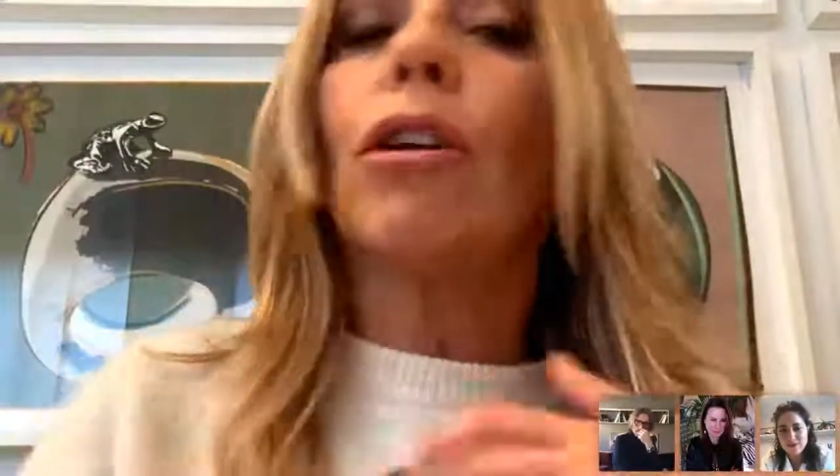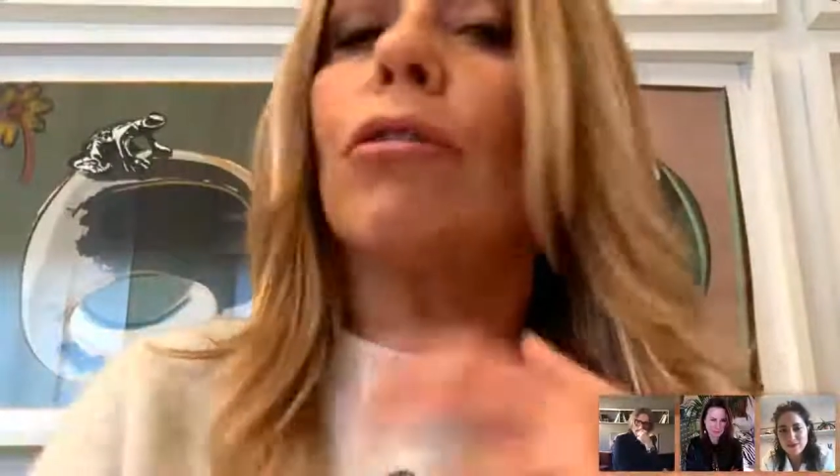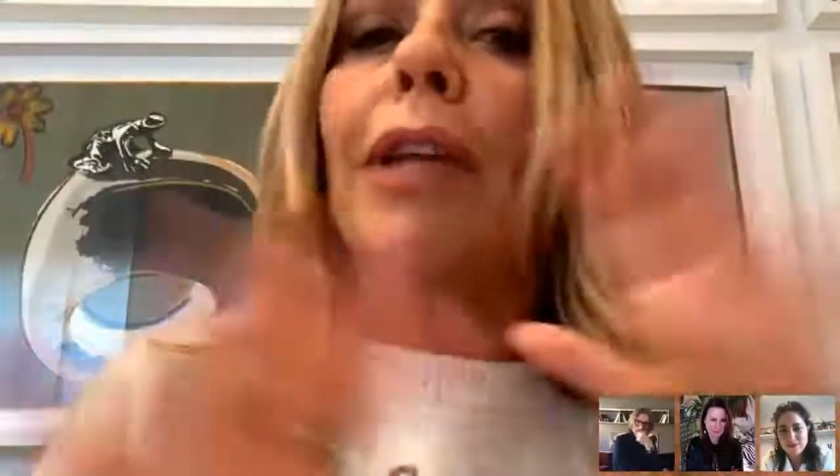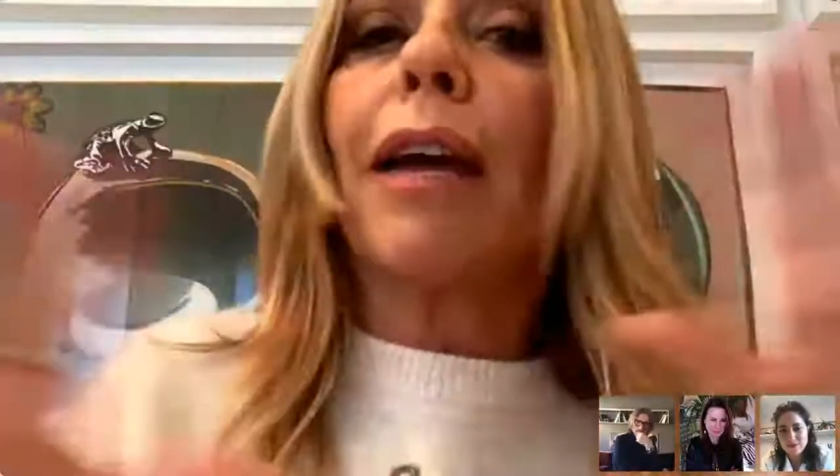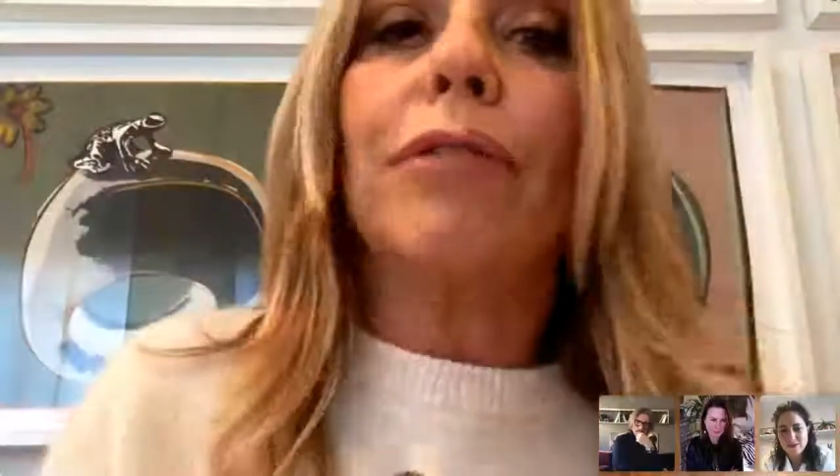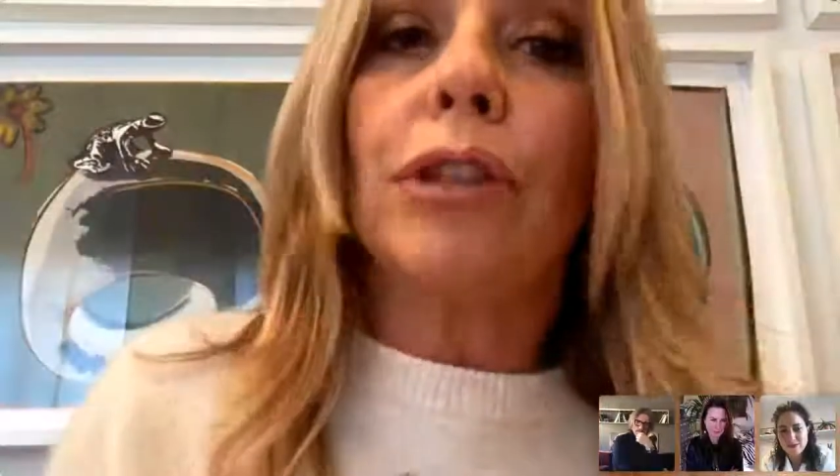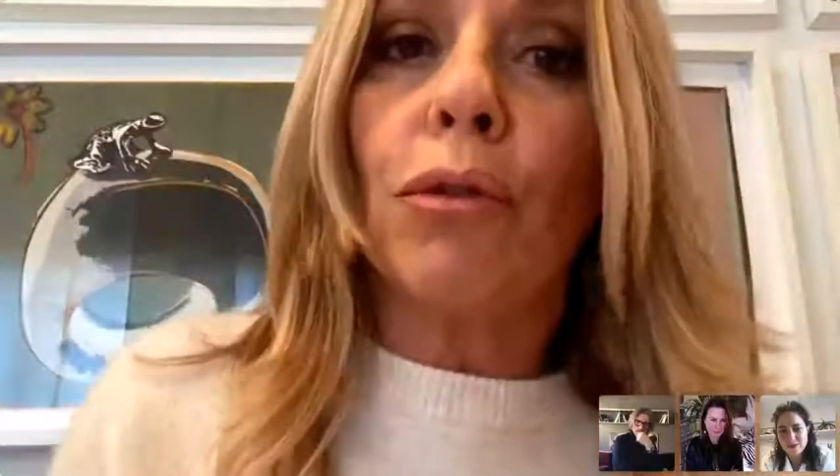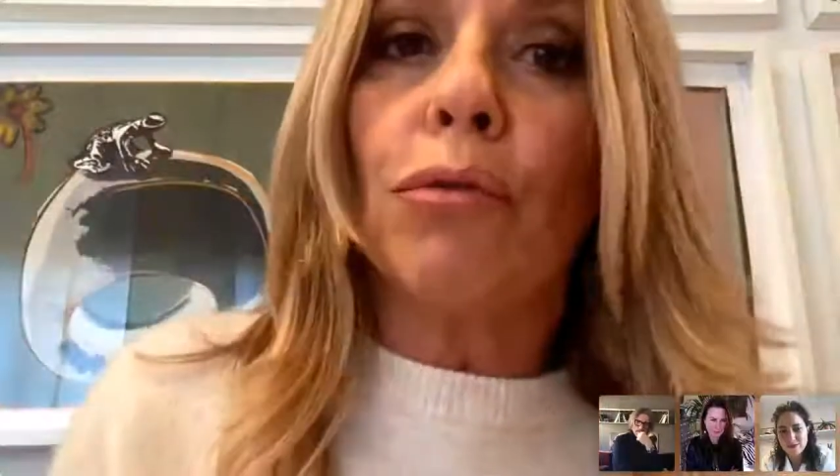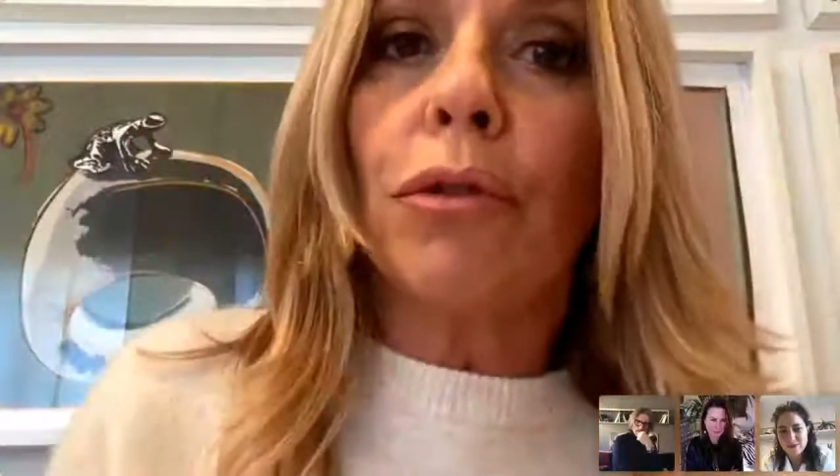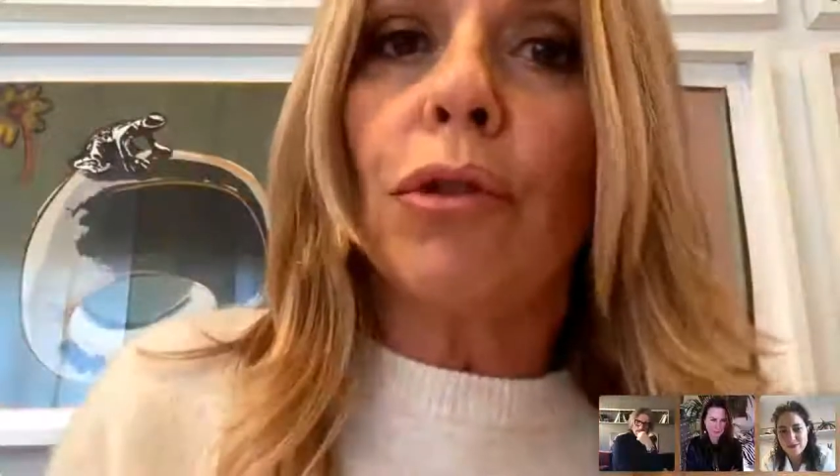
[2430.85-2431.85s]
I don't have
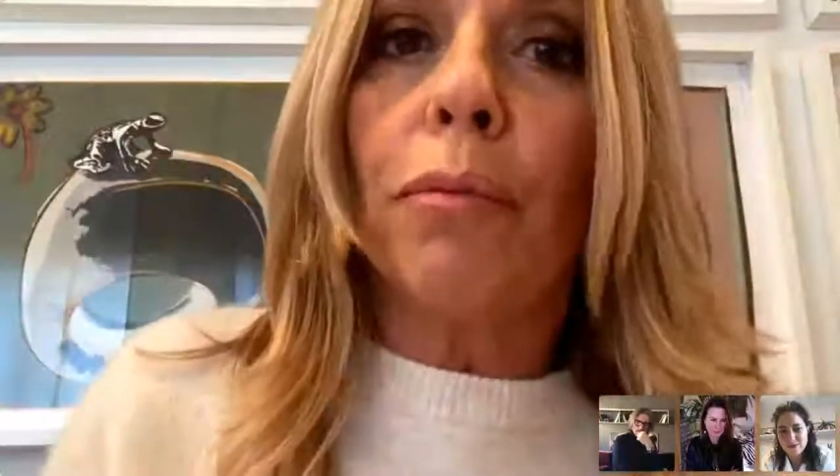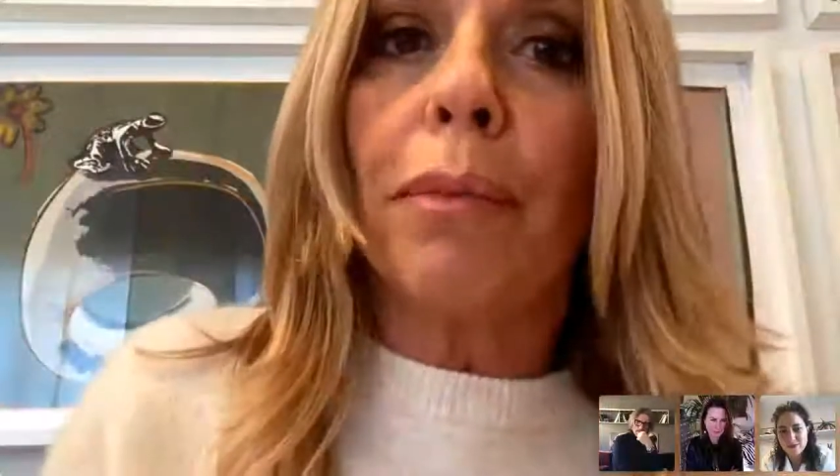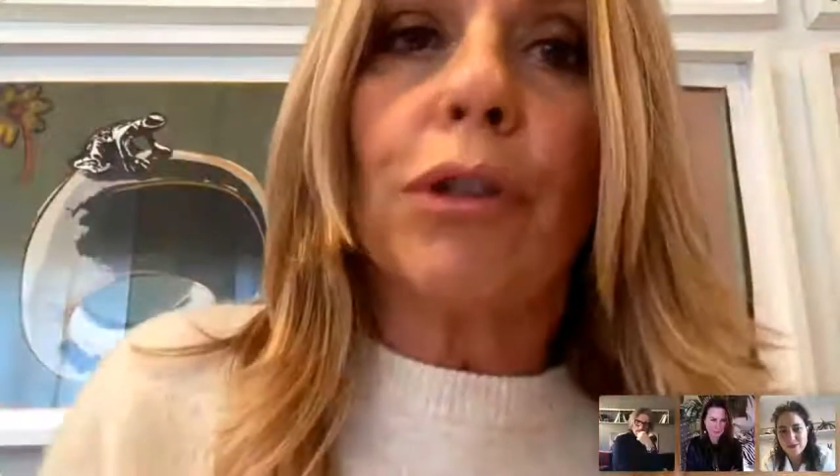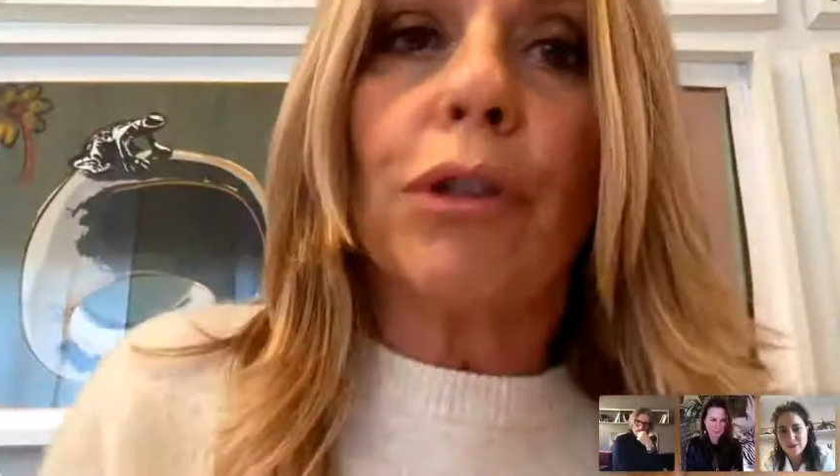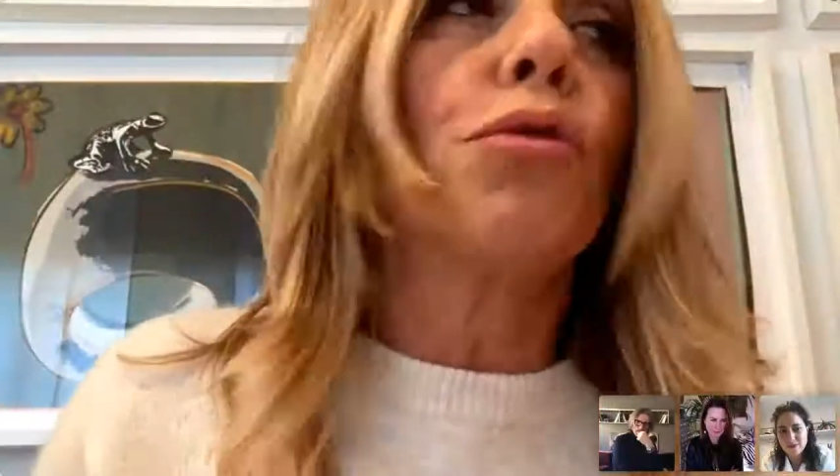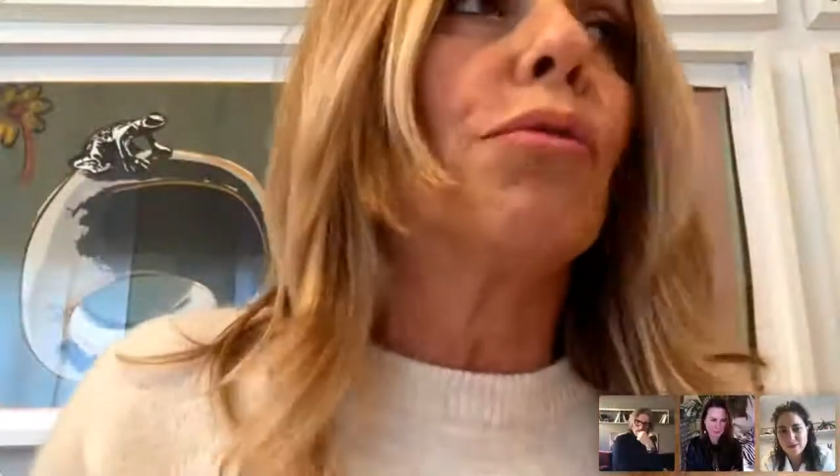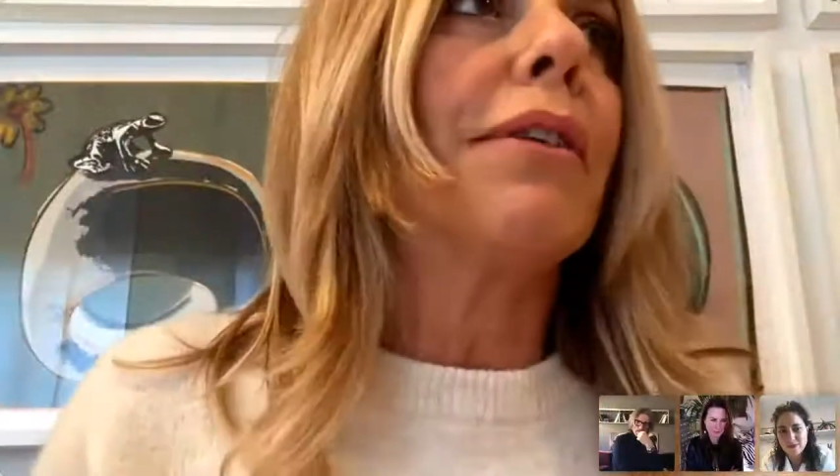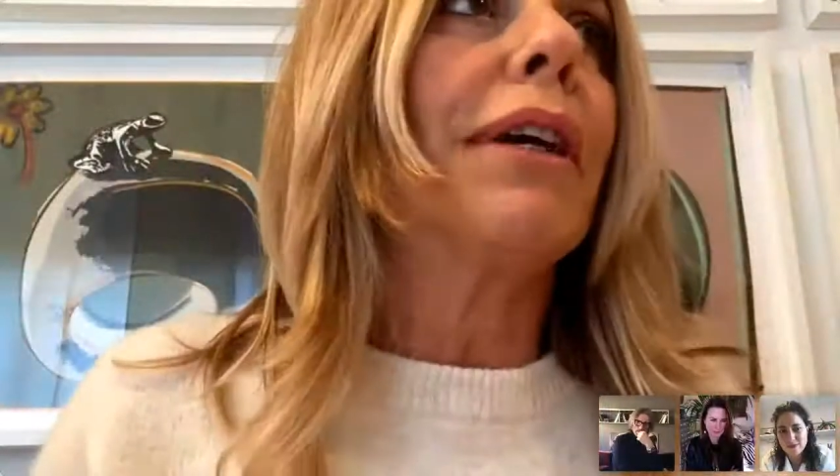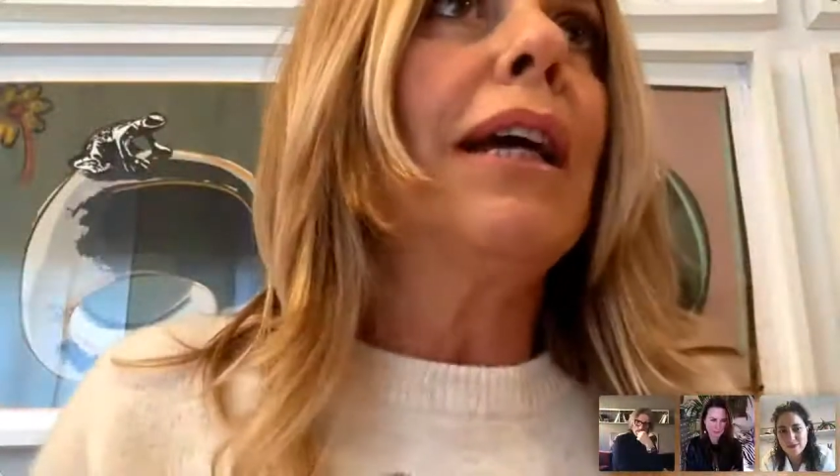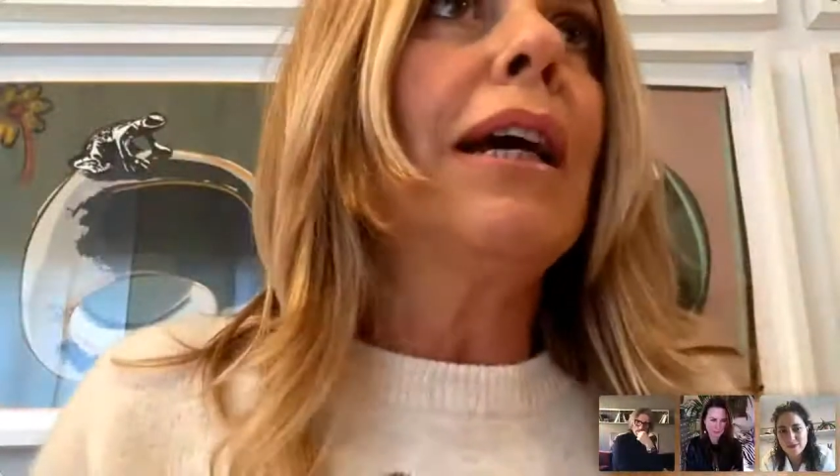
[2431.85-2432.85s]
no
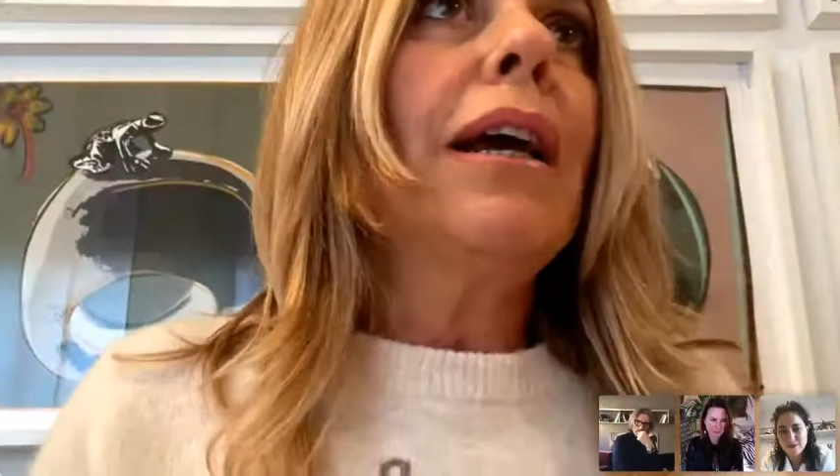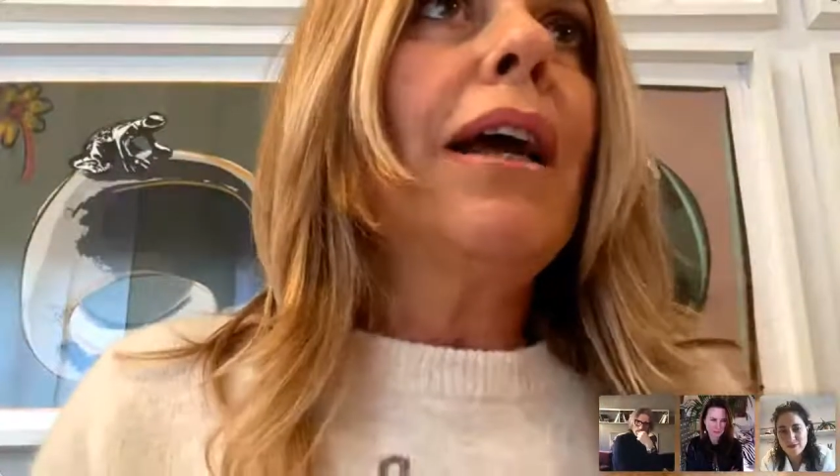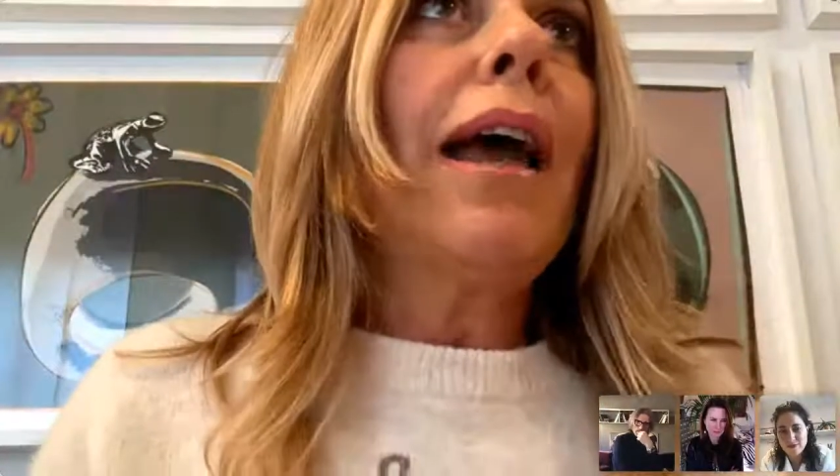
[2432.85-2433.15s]
jewelry,